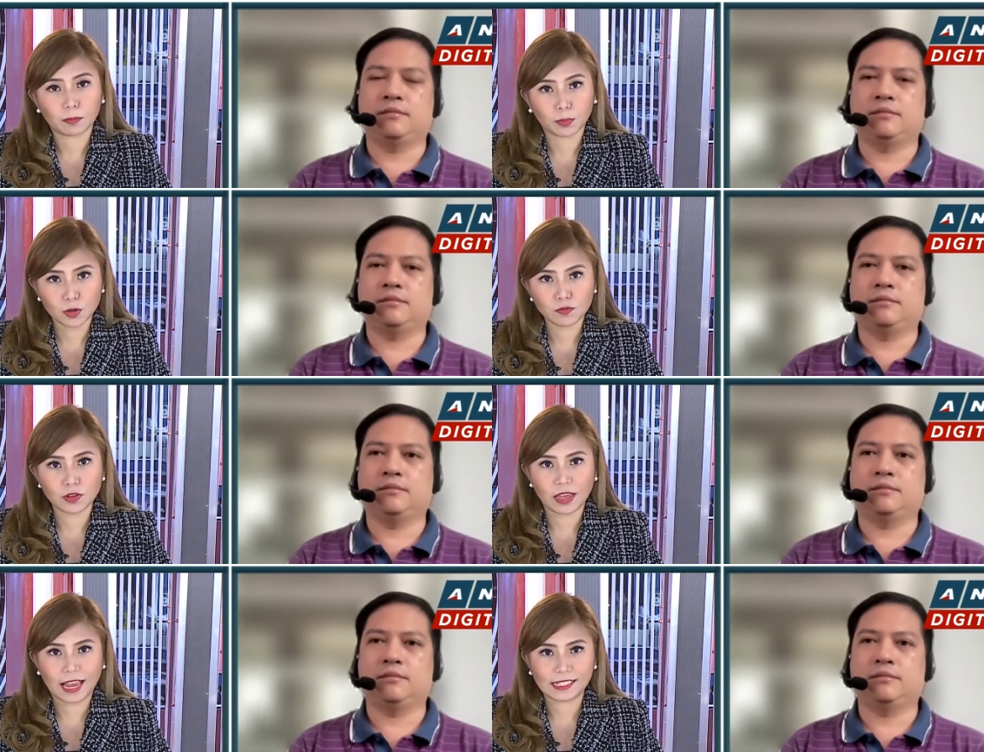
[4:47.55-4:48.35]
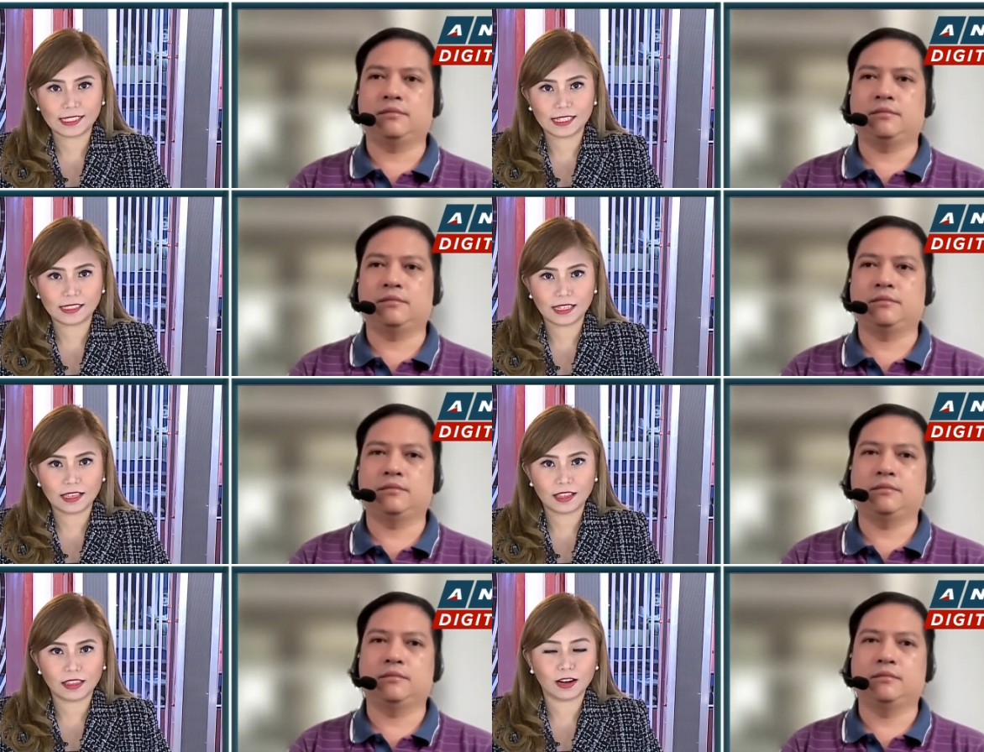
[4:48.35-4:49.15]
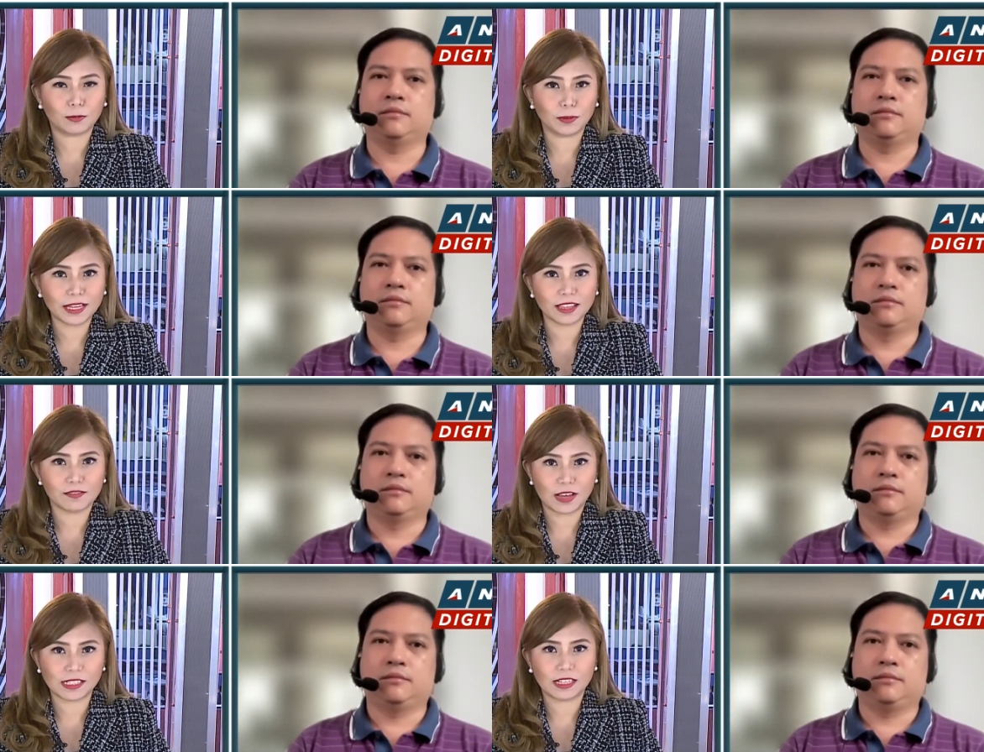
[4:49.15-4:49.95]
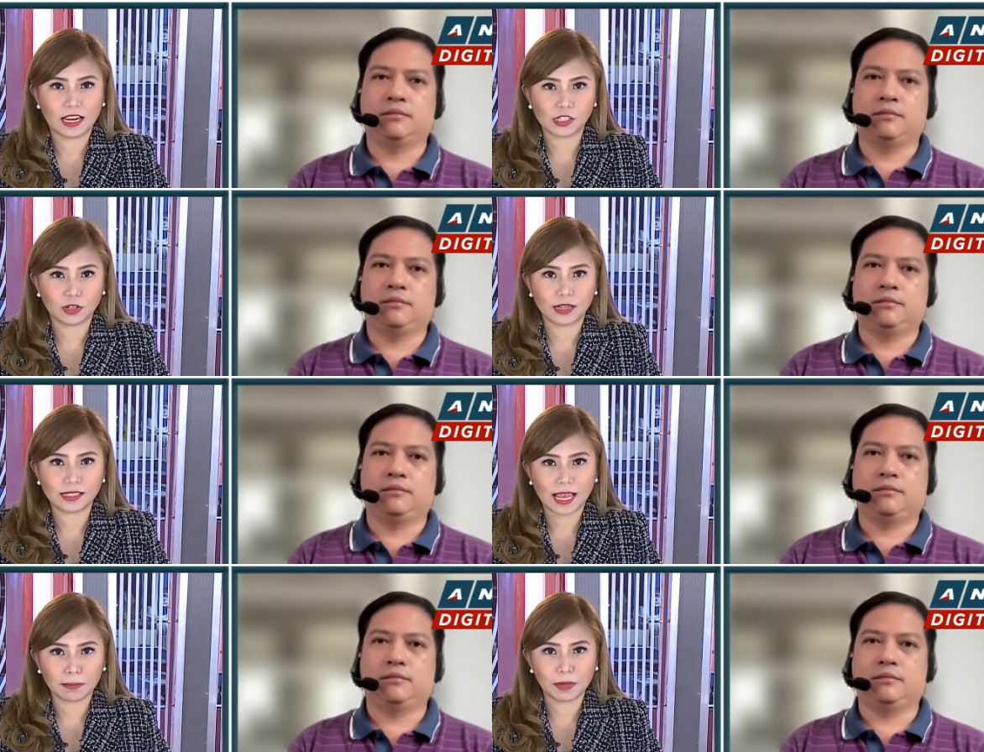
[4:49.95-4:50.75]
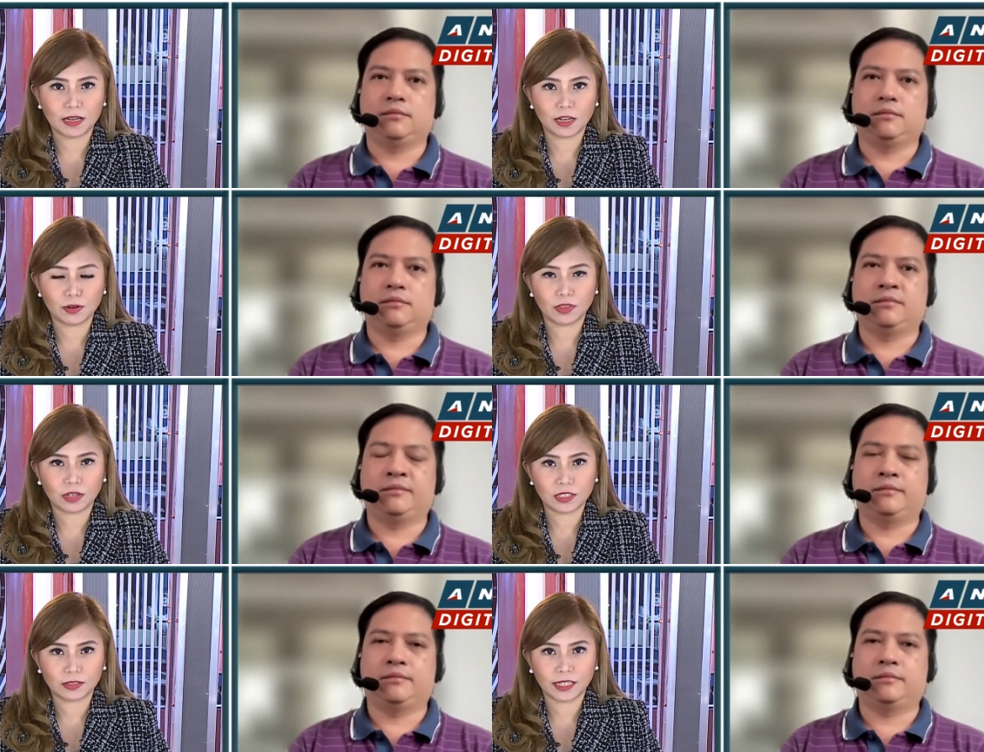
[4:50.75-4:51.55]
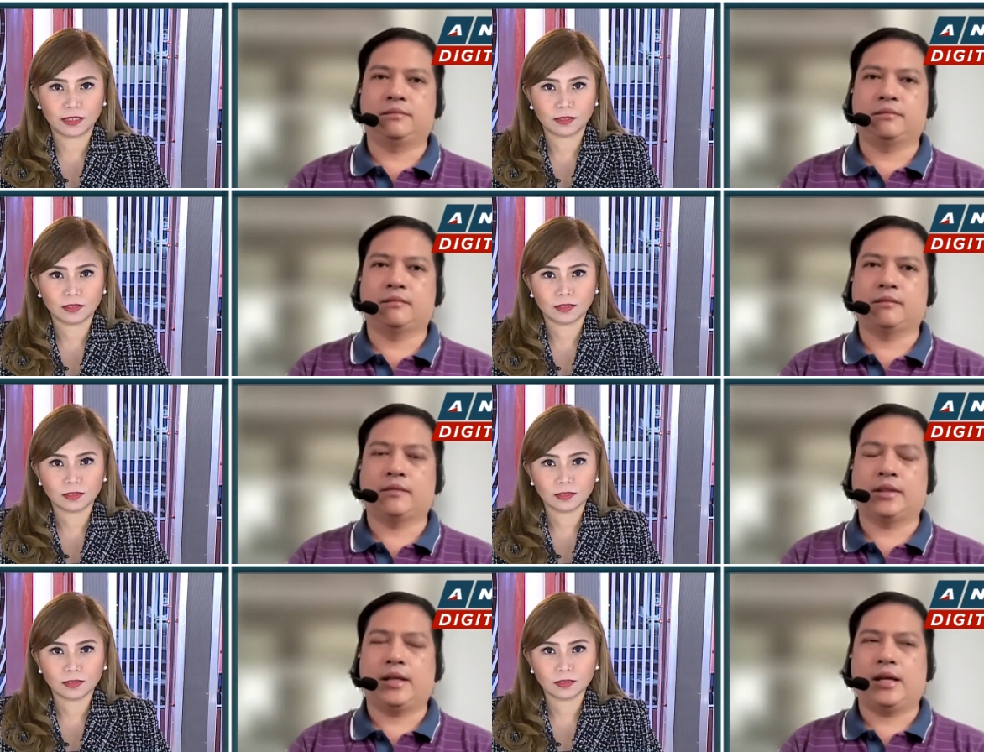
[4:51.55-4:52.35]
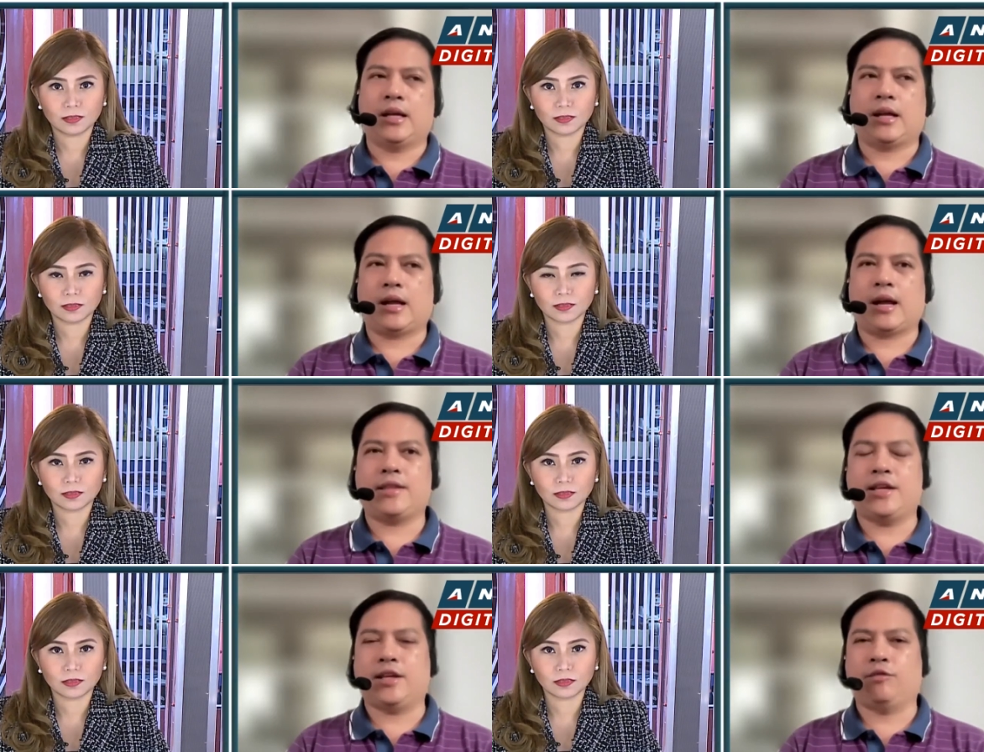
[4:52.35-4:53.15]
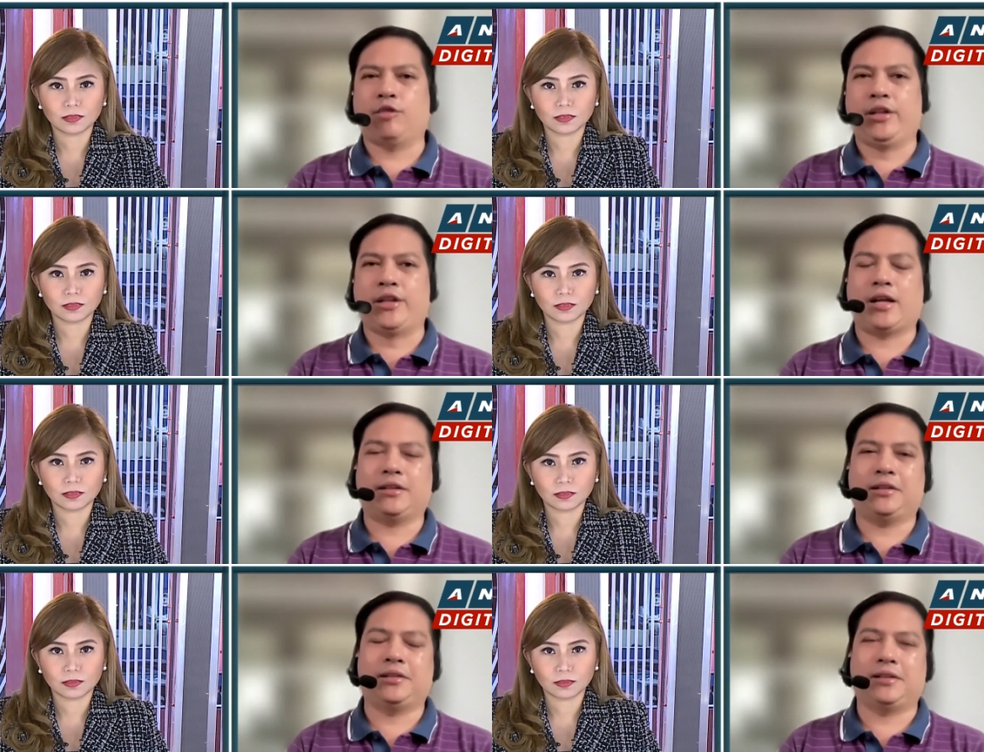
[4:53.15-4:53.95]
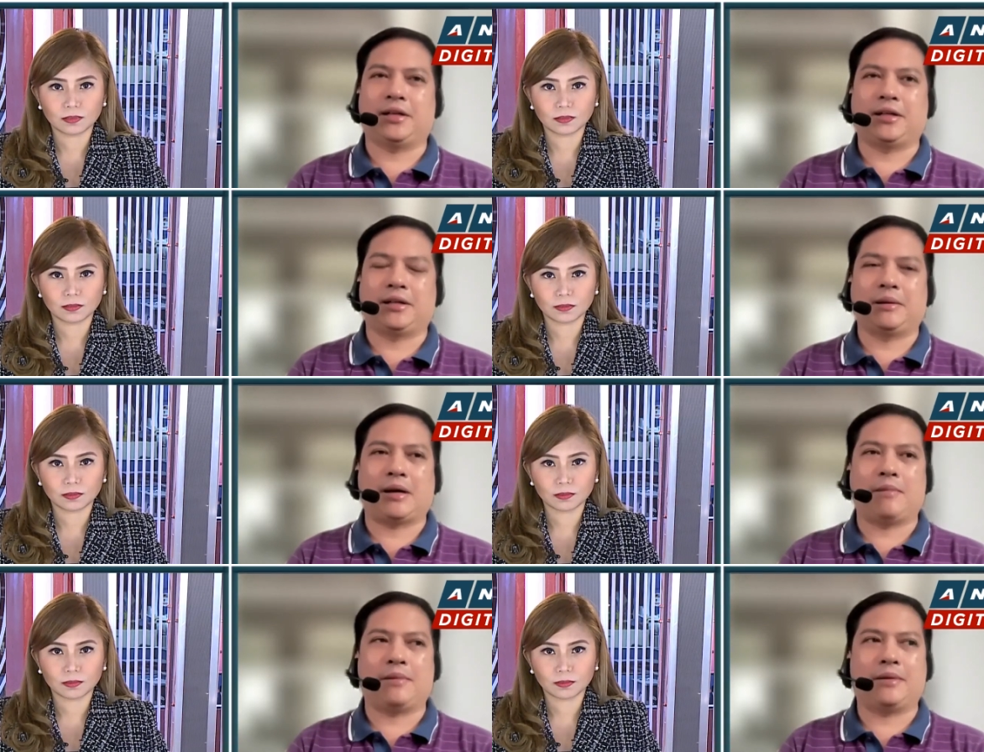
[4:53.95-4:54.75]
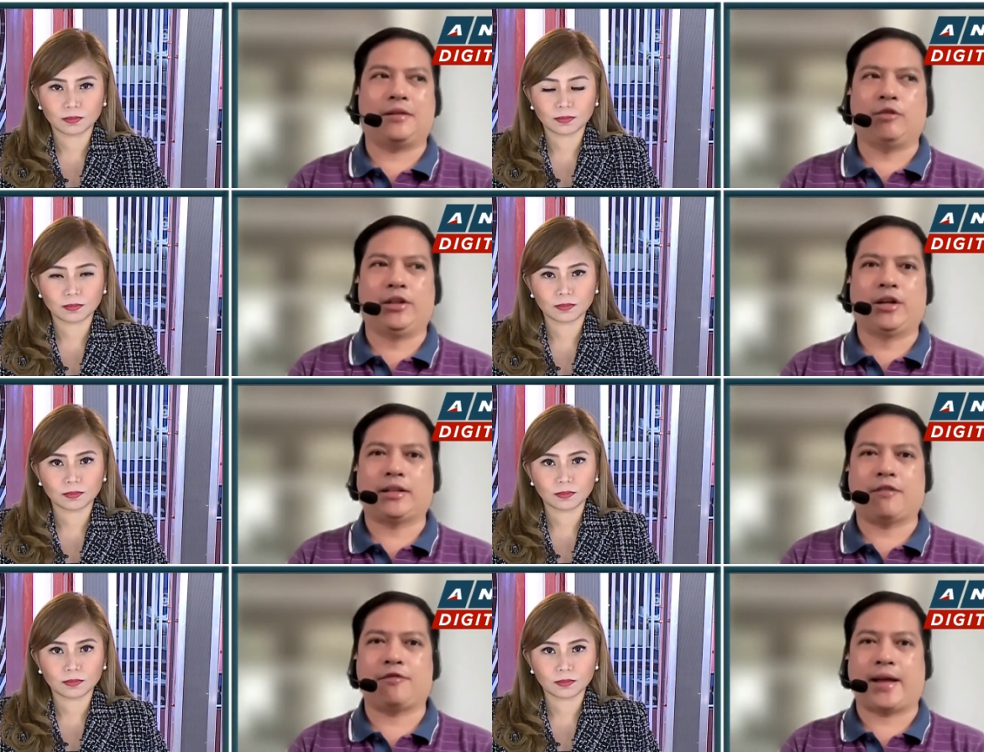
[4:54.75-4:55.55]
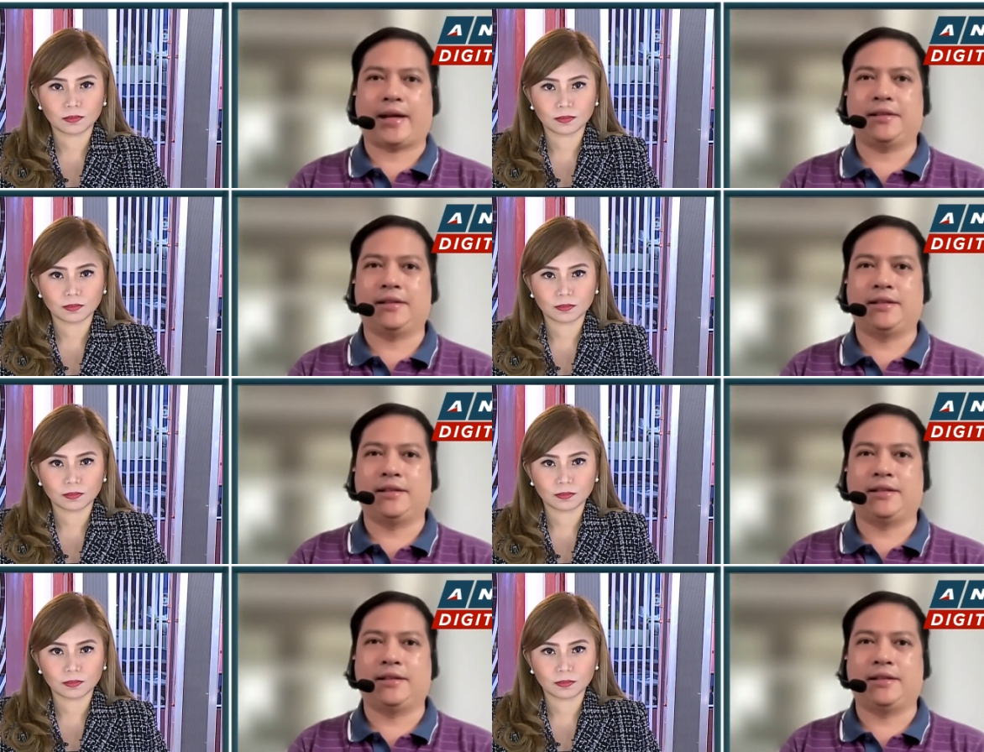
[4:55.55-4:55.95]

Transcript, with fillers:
Speaker 1: prove to the ICC that a real investigation is happening here in the country?
Speaker 2: I think it will not. Uh, it will not affect